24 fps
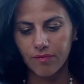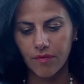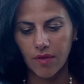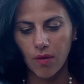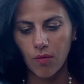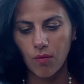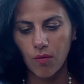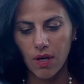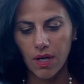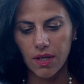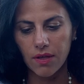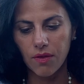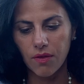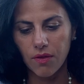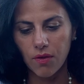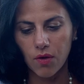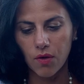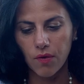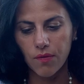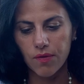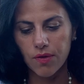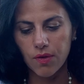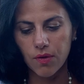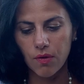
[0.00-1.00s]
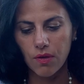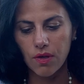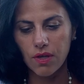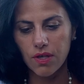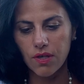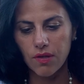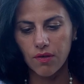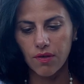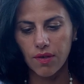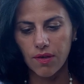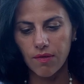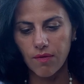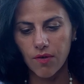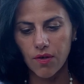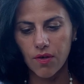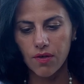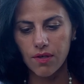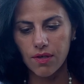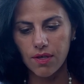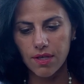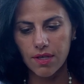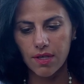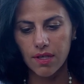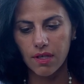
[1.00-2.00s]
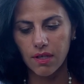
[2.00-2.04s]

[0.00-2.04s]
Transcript: Why the Three of Swords in reverse?